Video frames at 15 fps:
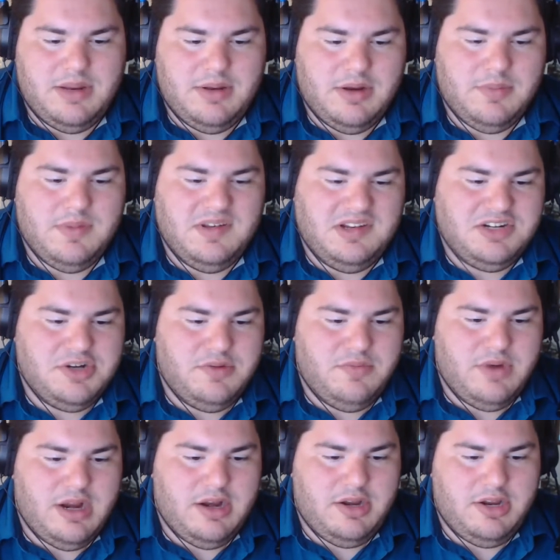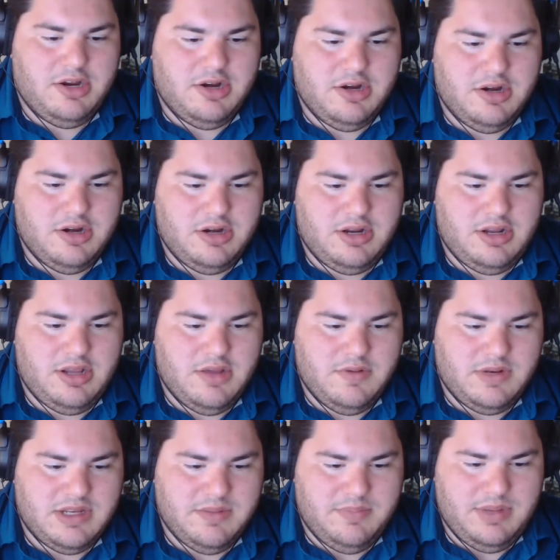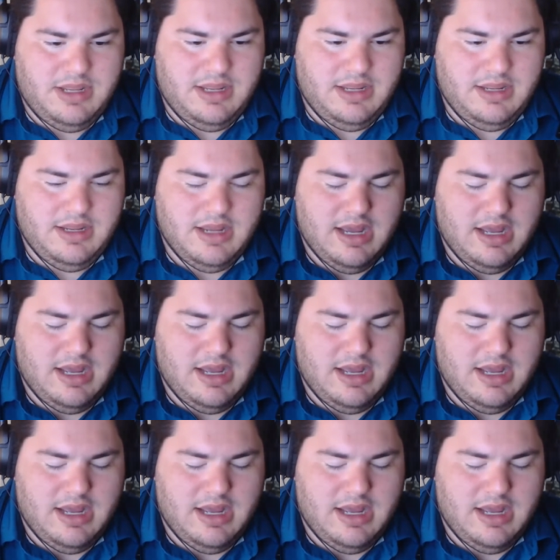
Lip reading: in your position where you're going to be